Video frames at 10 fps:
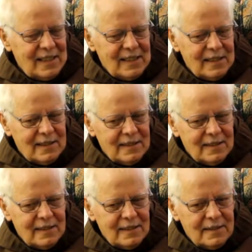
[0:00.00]

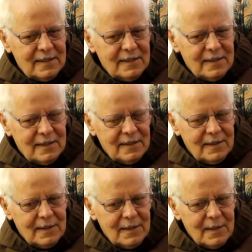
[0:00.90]
And uh,
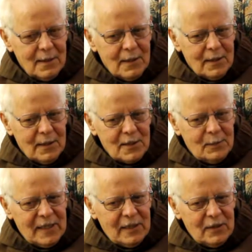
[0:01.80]
I was
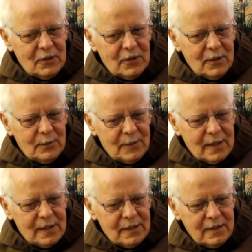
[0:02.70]
speaking to him
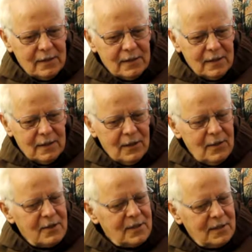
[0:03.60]
and I said, I
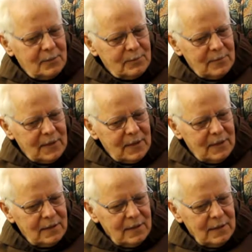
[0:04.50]
asked him,
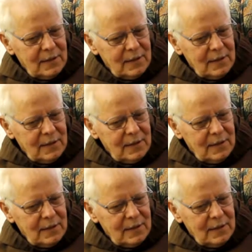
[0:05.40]
uh,